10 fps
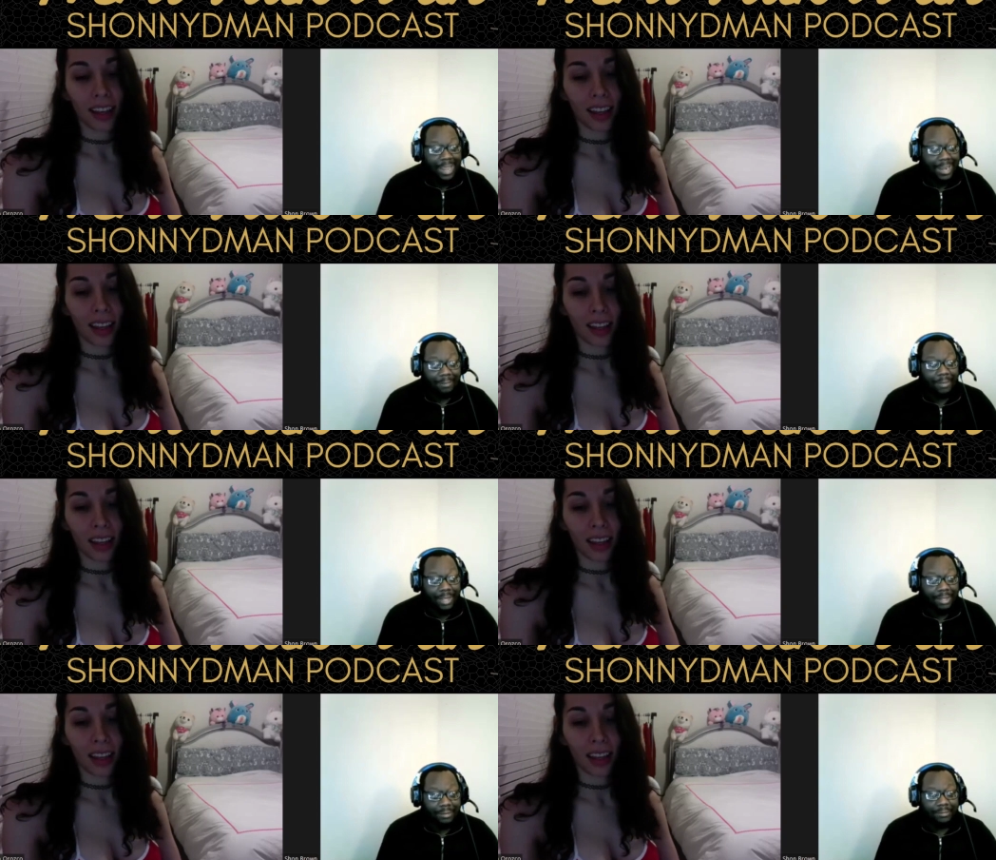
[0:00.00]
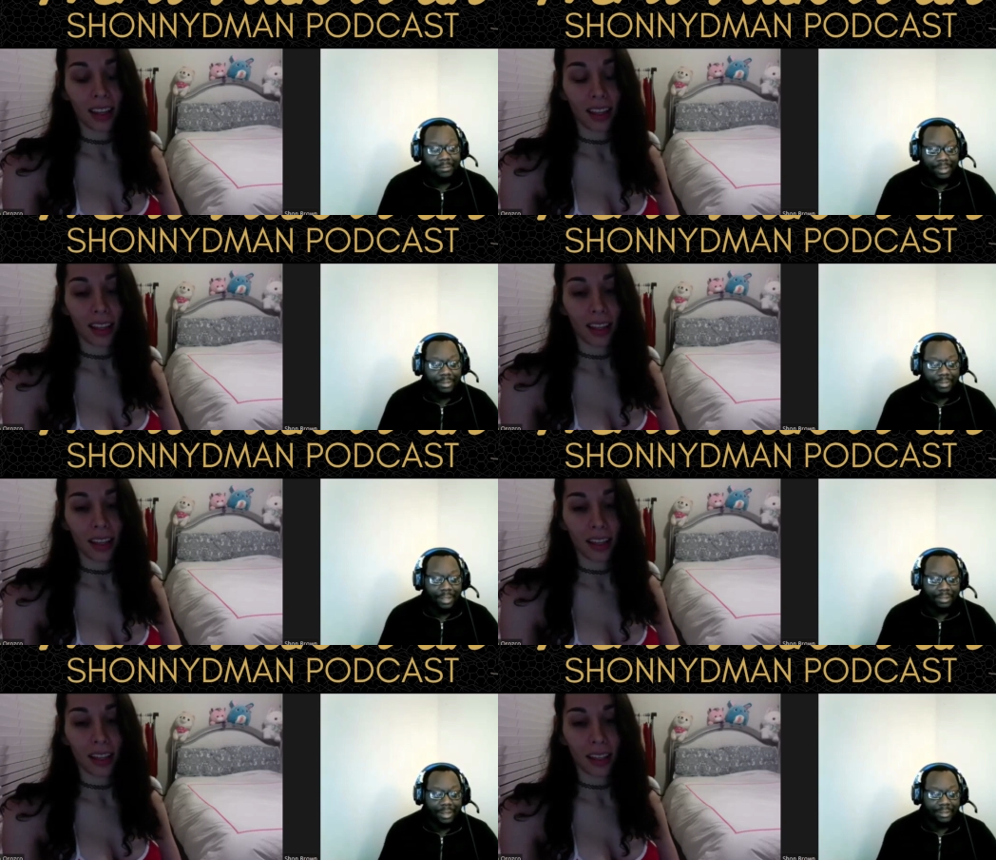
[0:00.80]
Speaker 1: anime and
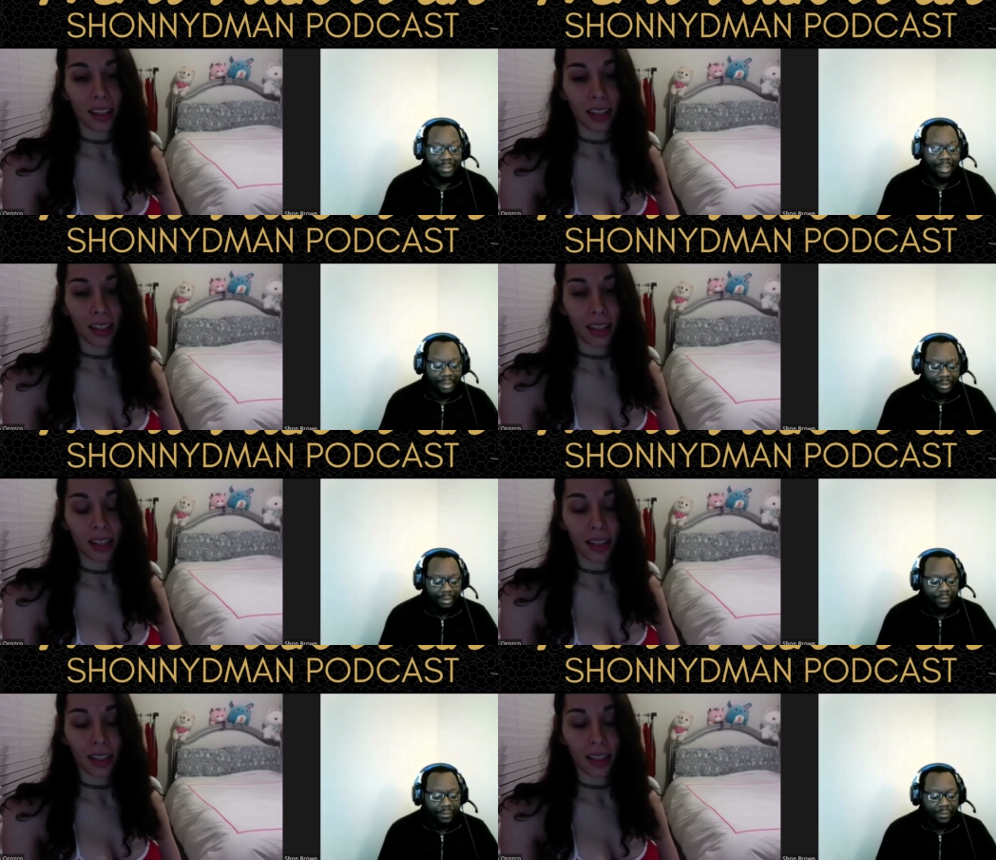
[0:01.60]
things like that.